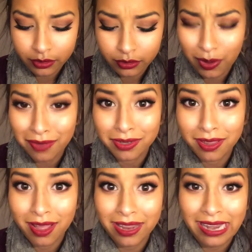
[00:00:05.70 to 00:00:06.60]
12
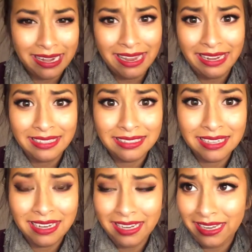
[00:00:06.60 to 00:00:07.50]
o'clock at night
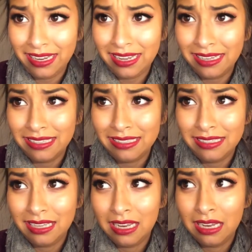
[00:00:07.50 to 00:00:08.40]
and